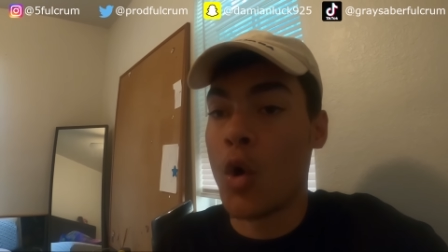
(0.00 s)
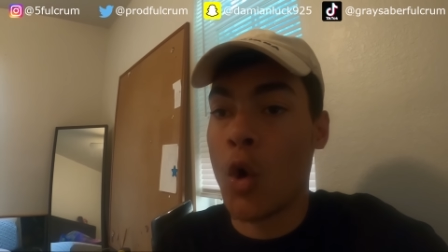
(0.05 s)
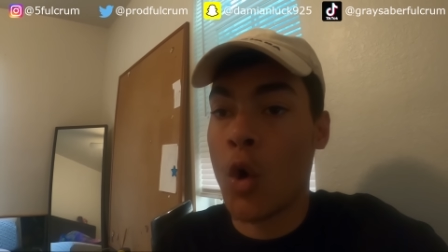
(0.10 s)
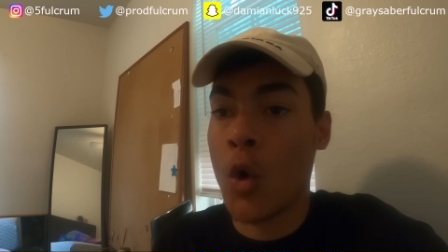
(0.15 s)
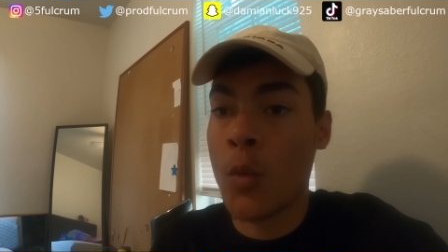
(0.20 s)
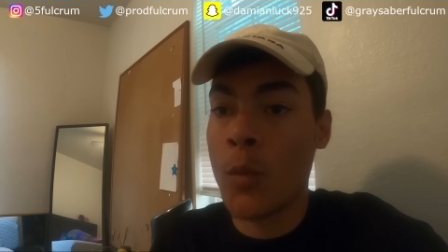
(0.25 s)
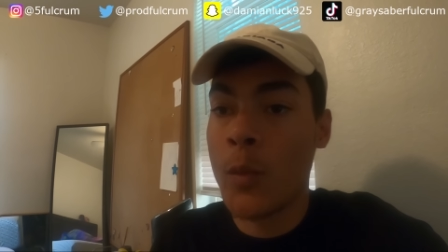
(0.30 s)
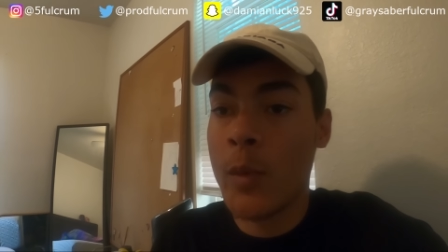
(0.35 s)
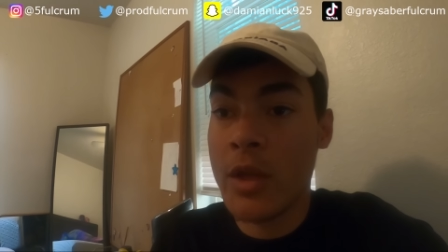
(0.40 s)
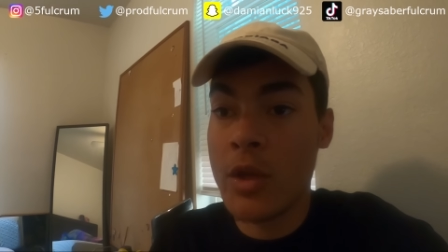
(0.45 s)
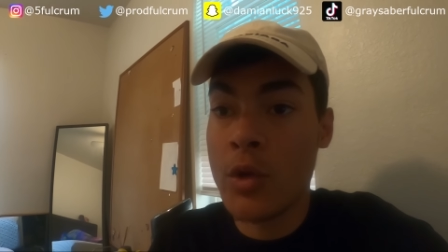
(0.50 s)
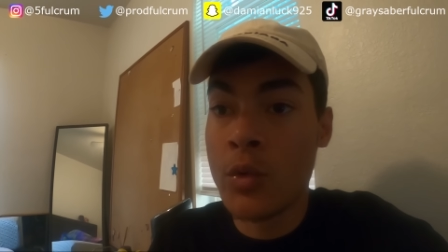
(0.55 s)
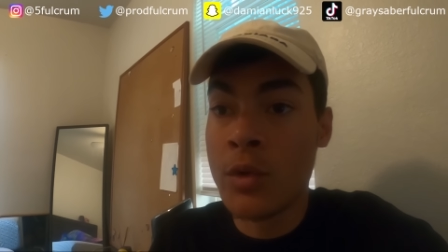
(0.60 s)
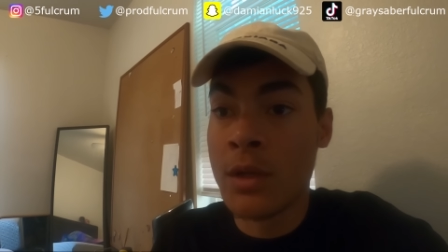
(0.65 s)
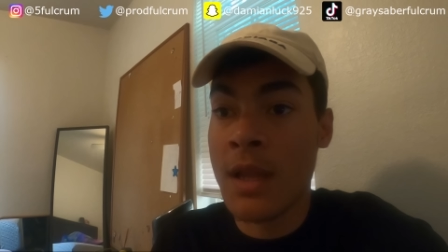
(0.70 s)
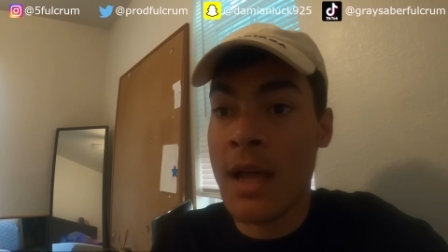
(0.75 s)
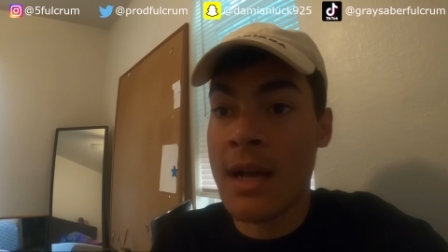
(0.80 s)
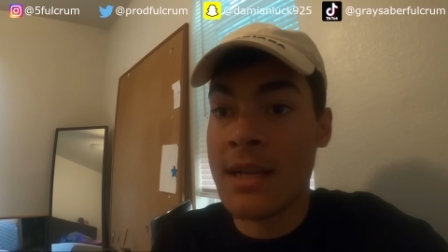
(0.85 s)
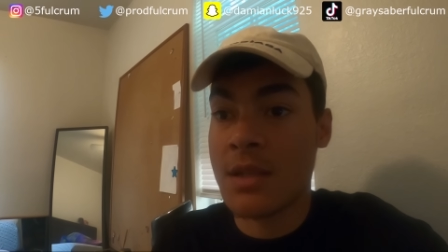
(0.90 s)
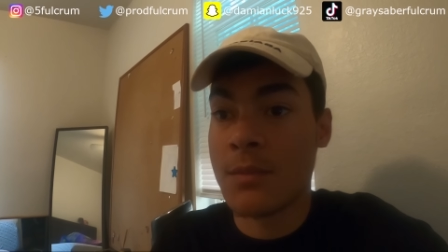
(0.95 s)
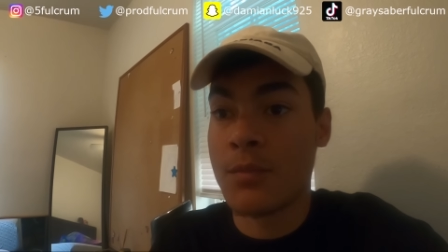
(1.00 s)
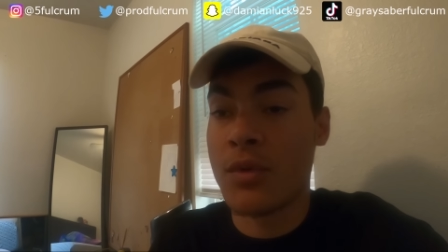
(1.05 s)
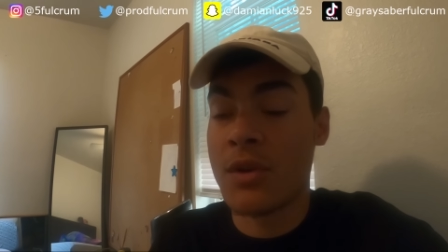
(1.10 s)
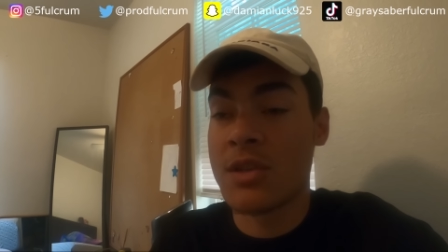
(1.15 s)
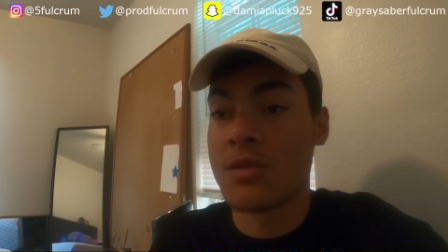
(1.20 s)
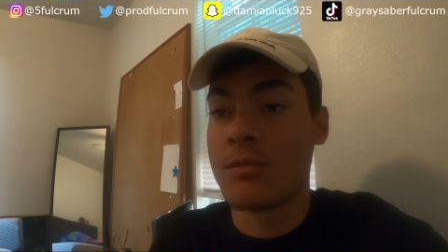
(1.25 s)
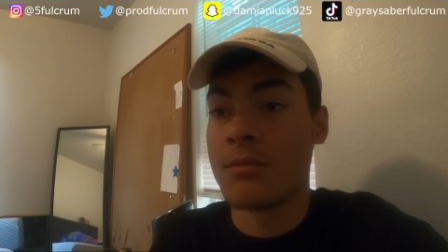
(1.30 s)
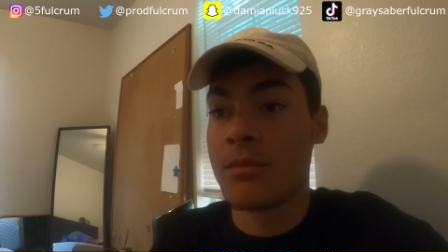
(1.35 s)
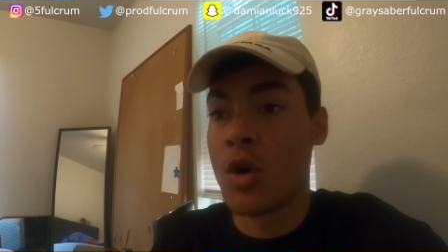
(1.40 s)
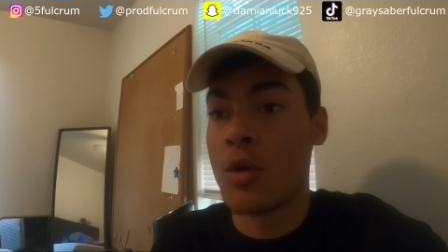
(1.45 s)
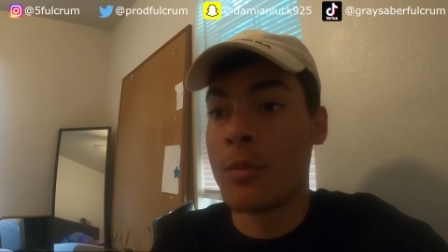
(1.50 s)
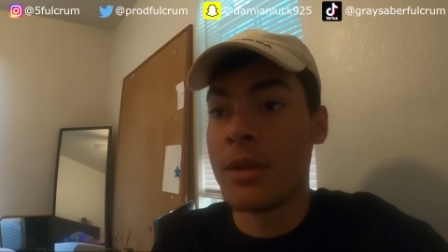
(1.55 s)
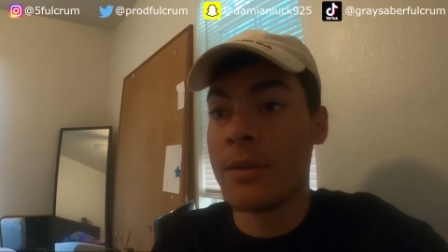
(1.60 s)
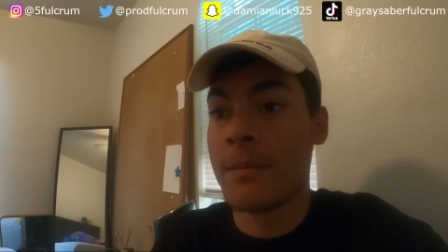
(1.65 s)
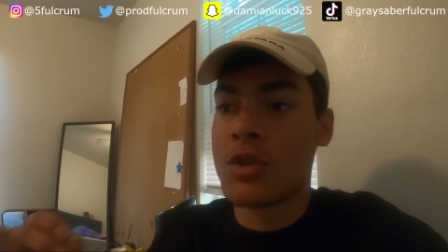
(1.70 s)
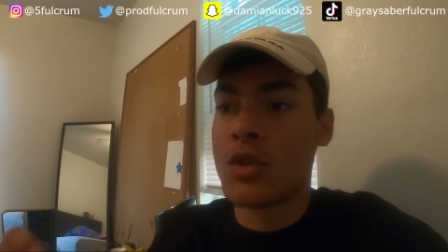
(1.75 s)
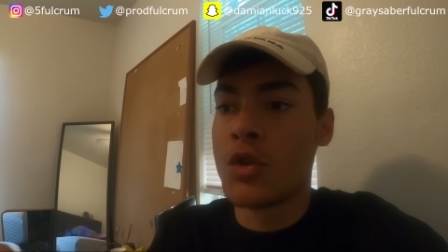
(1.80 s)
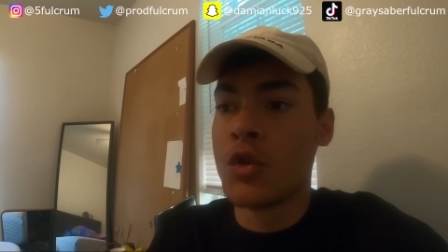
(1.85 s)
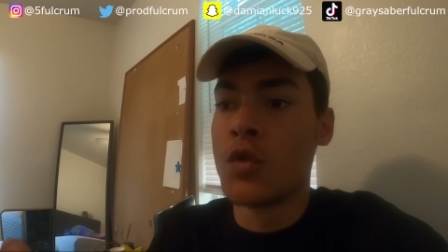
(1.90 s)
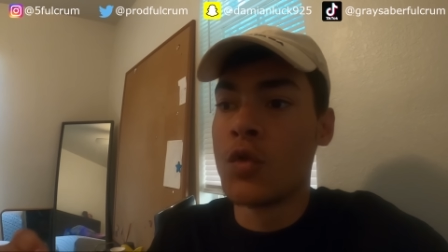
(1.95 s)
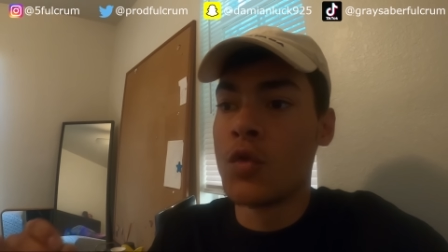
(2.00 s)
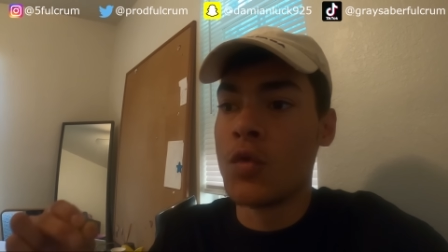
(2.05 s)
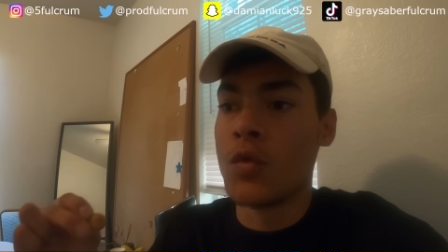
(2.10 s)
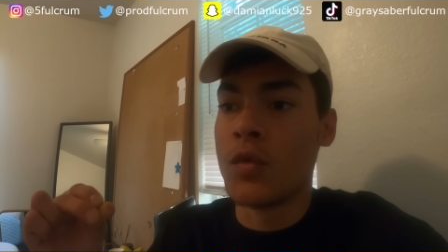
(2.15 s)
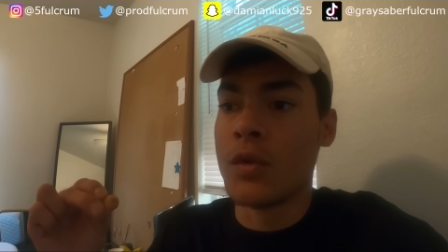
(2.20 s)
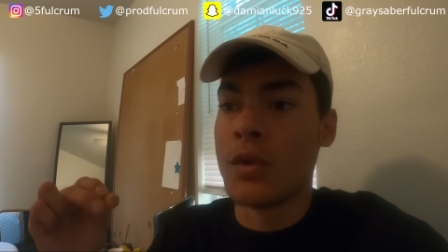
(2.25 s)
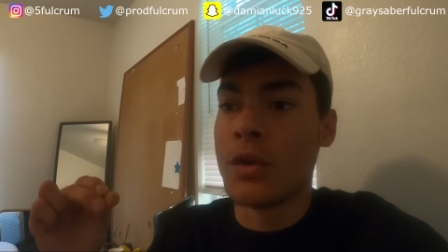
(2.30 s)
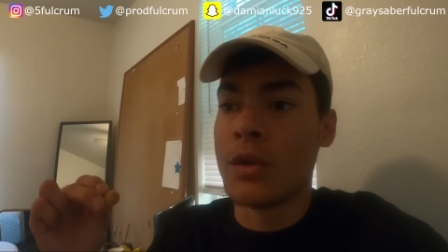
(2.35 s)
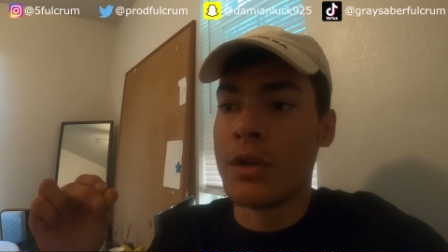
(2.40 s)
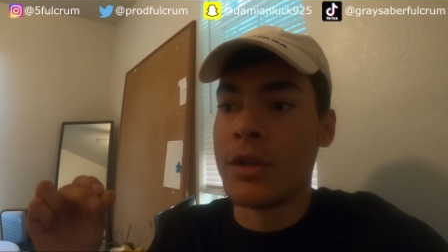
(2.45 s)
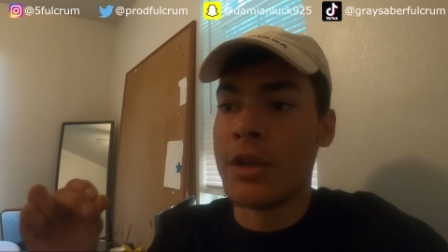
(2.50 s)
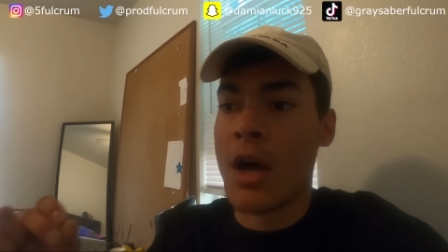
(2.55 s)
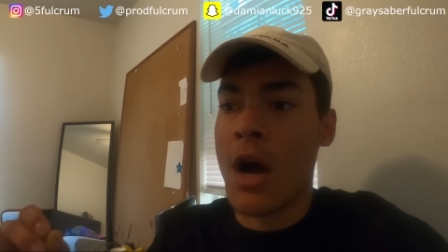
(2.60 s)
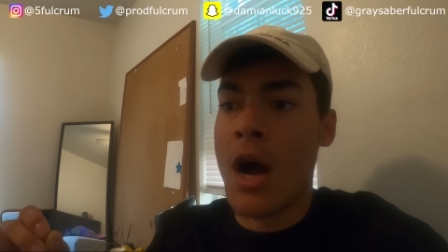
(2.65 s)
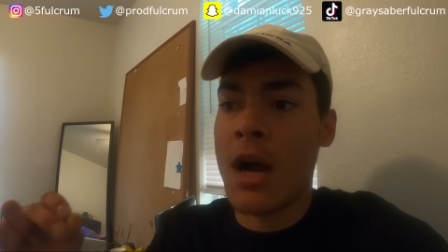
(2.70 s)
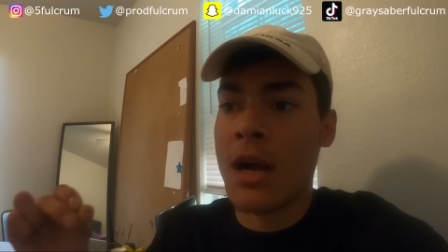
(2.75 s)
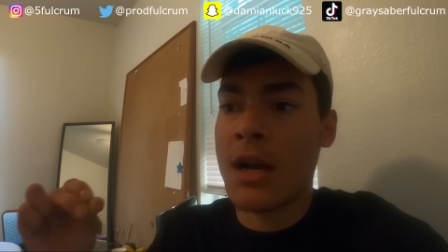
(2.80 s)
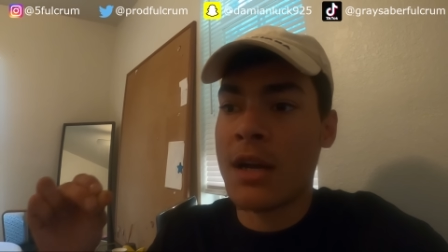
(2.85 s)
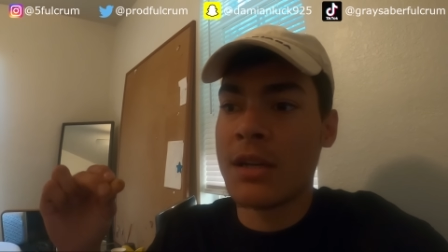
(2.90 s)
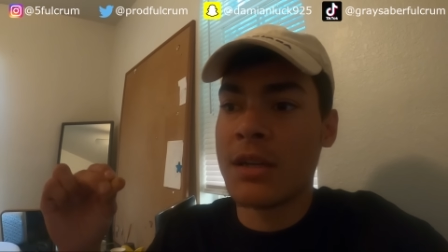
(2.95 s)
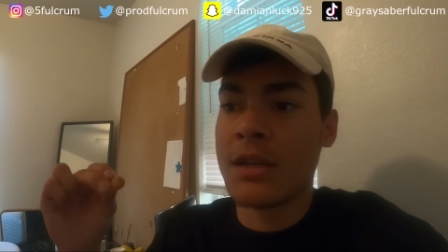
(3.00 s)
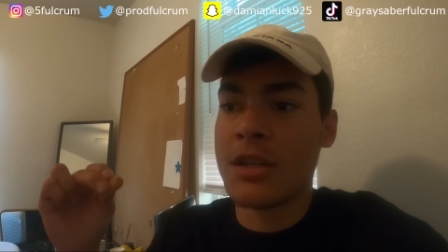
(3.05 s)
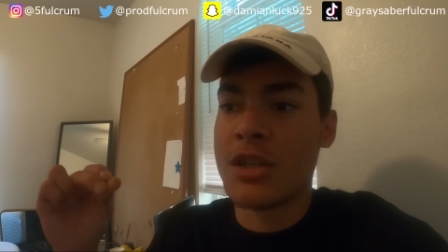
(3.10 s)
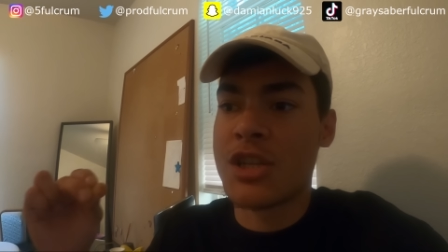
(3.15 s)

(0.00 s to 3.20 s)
Or we utilize the present moment to knock